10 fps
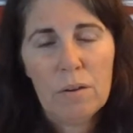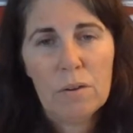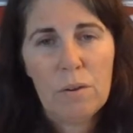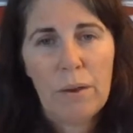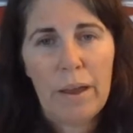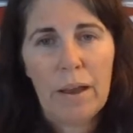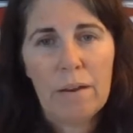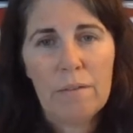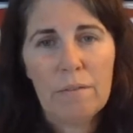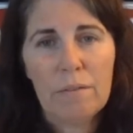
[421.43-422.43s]
you
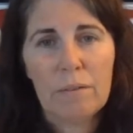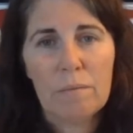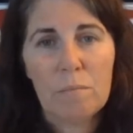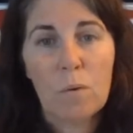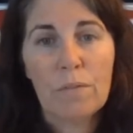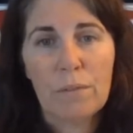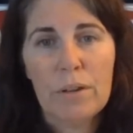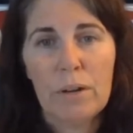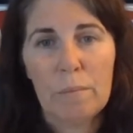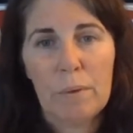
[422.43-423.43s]
have more
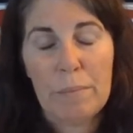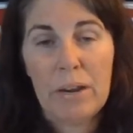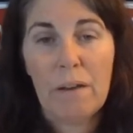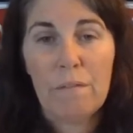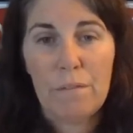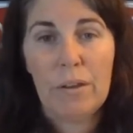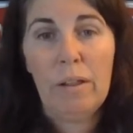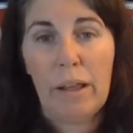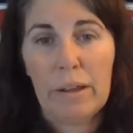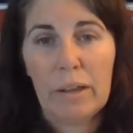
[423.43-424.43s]
freedom. It may not
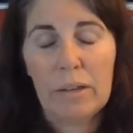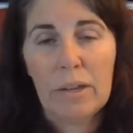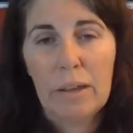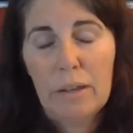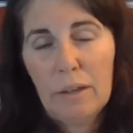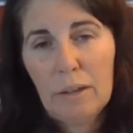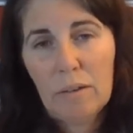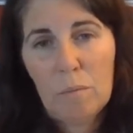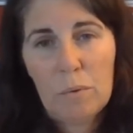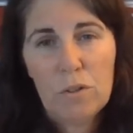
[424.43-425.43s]
feel like it,
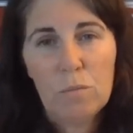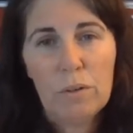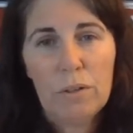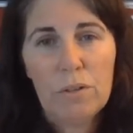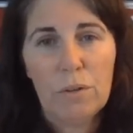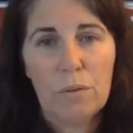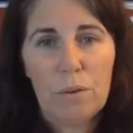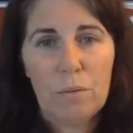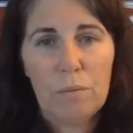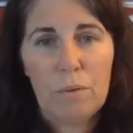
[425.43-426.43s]
but you really do.
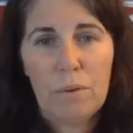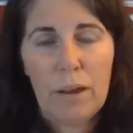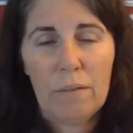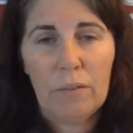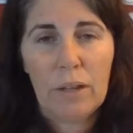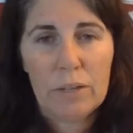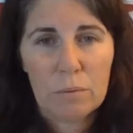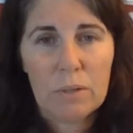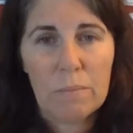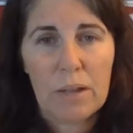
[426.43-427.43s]
You have less
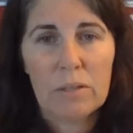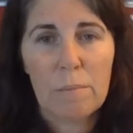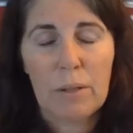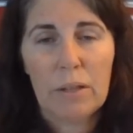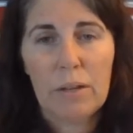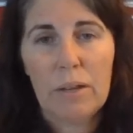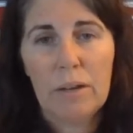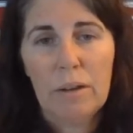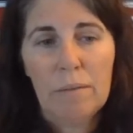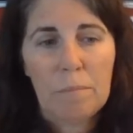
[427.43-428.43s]
responsibility,
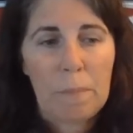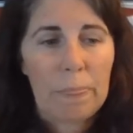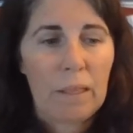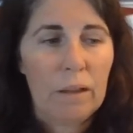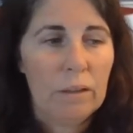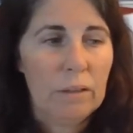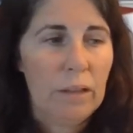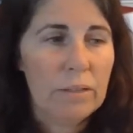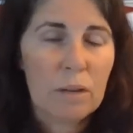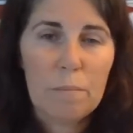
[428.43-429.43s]

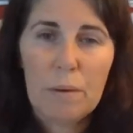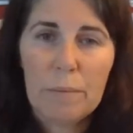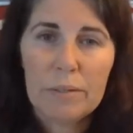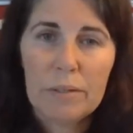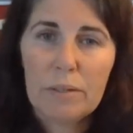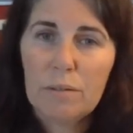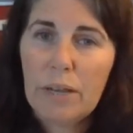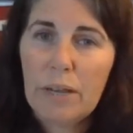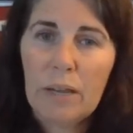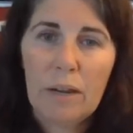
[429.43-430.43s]
less commitment. You're
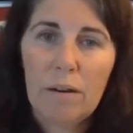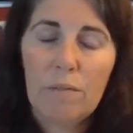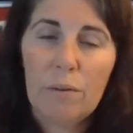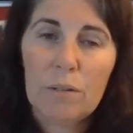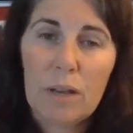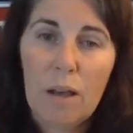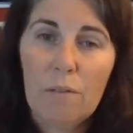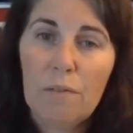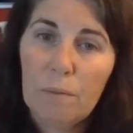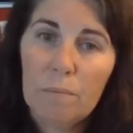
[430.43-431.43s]
taking care of
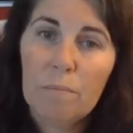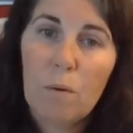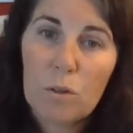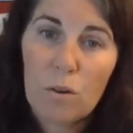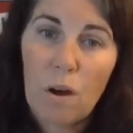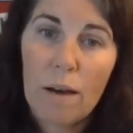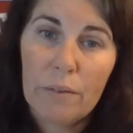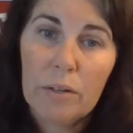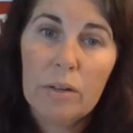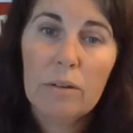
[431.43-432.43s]
yourself most
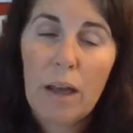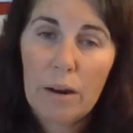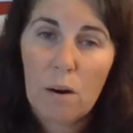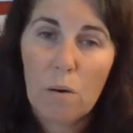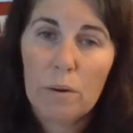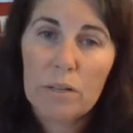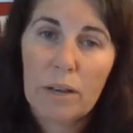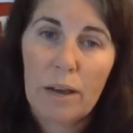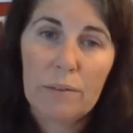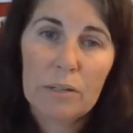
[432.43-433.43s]
often, not always,
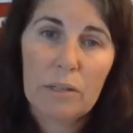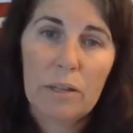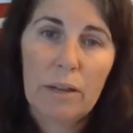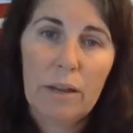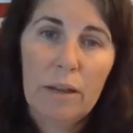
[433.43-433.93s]
obviously,